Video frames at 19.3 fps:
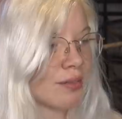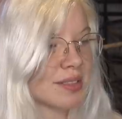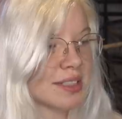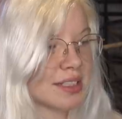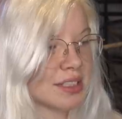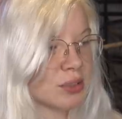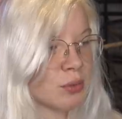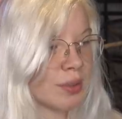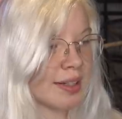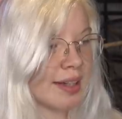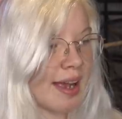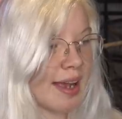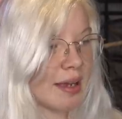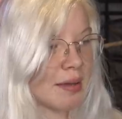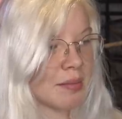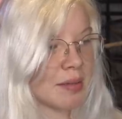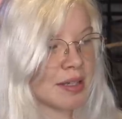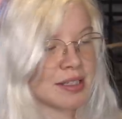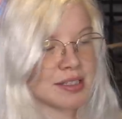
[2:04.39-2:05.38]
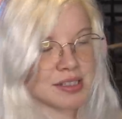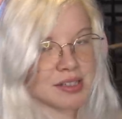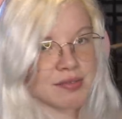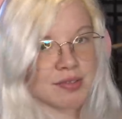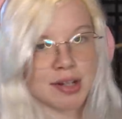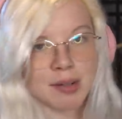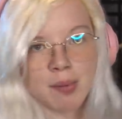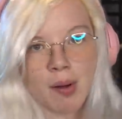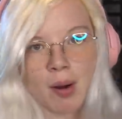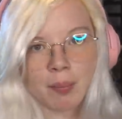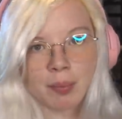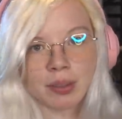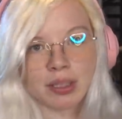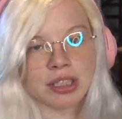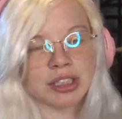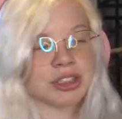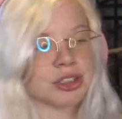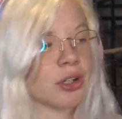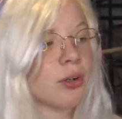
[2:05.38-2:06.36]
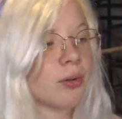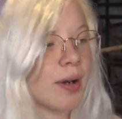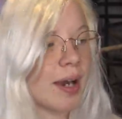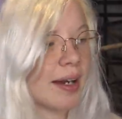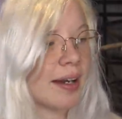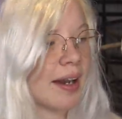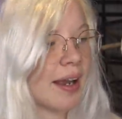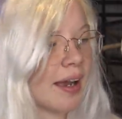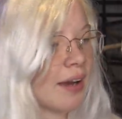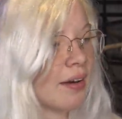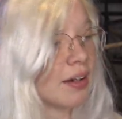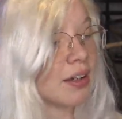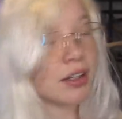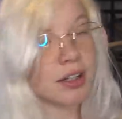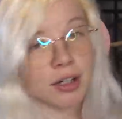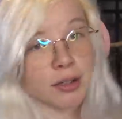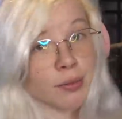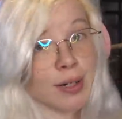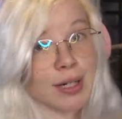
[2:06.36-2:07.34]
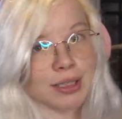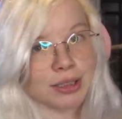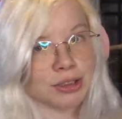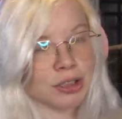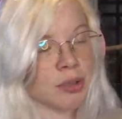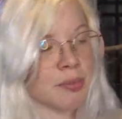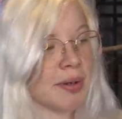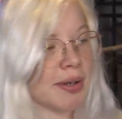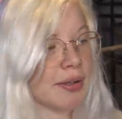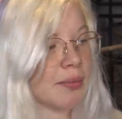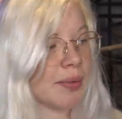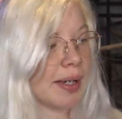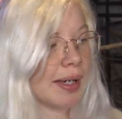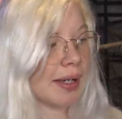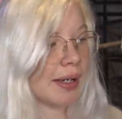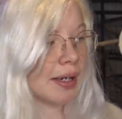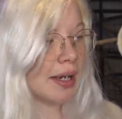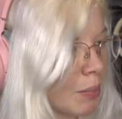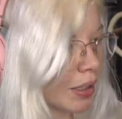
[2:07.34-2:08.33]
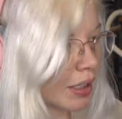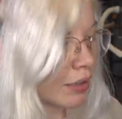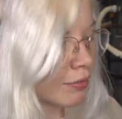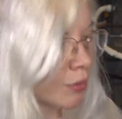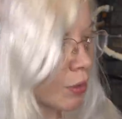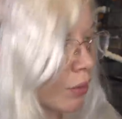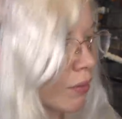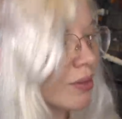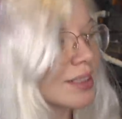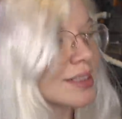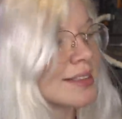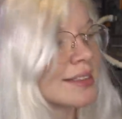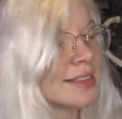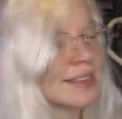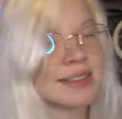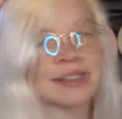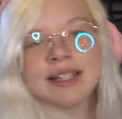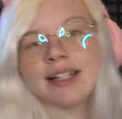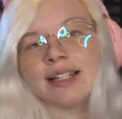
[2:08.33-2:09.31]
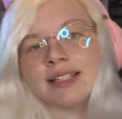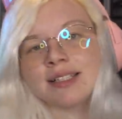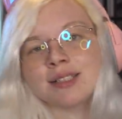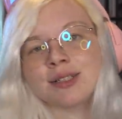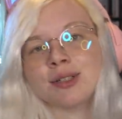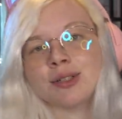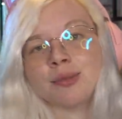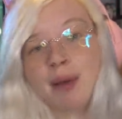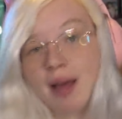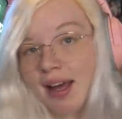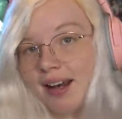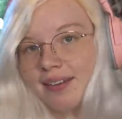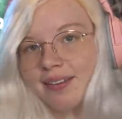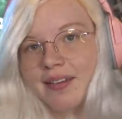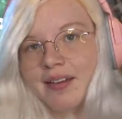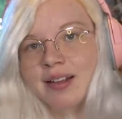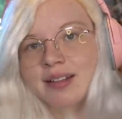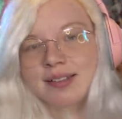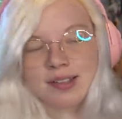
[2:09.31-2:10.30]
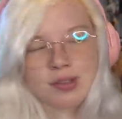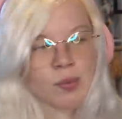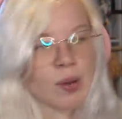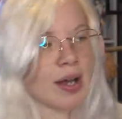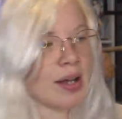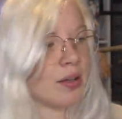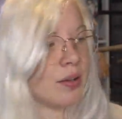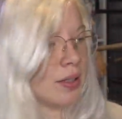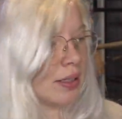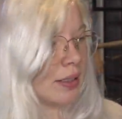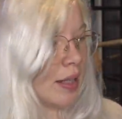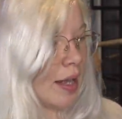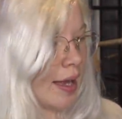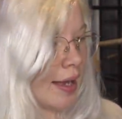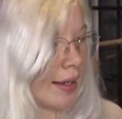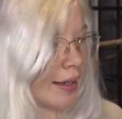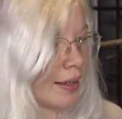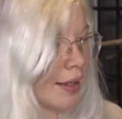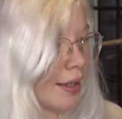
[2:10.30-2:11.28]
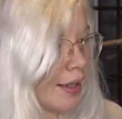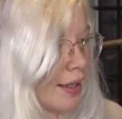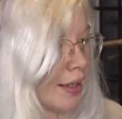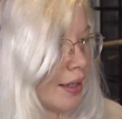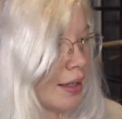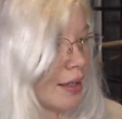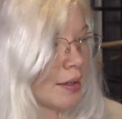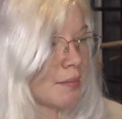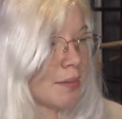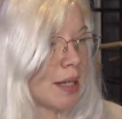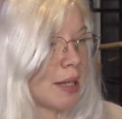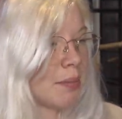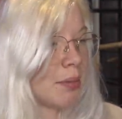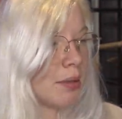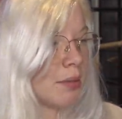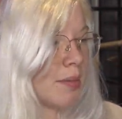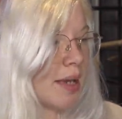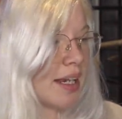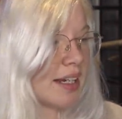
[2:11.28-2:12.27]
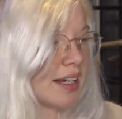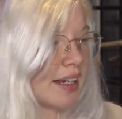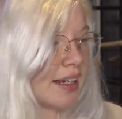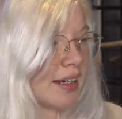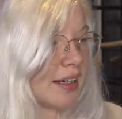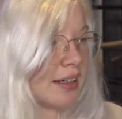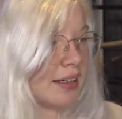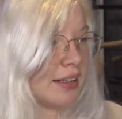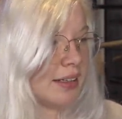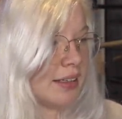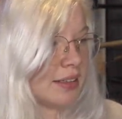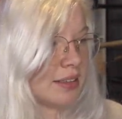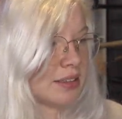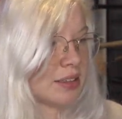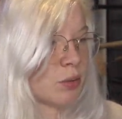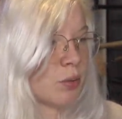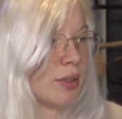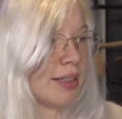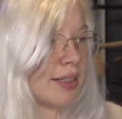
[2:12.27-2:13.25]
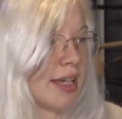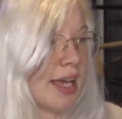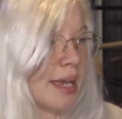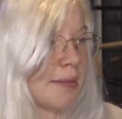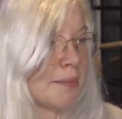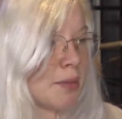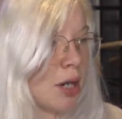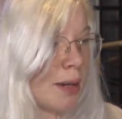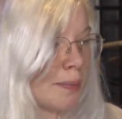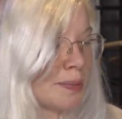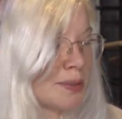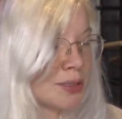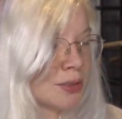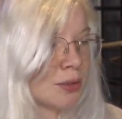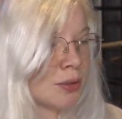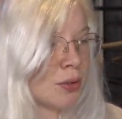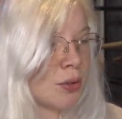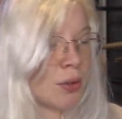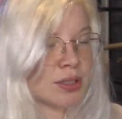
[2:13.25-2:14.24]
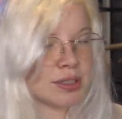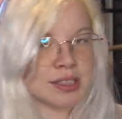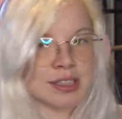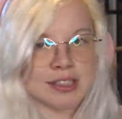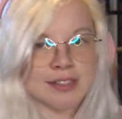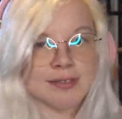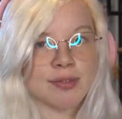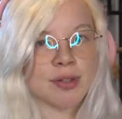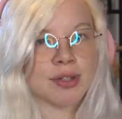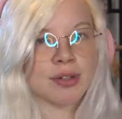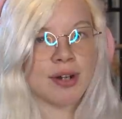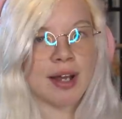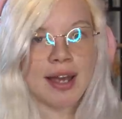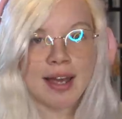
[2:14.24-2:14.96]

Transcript: Obviously Squid Game is a very popular show right now, great show by the way, but of course this leads to bad things as well, like people making Squid Game obstacle courses for their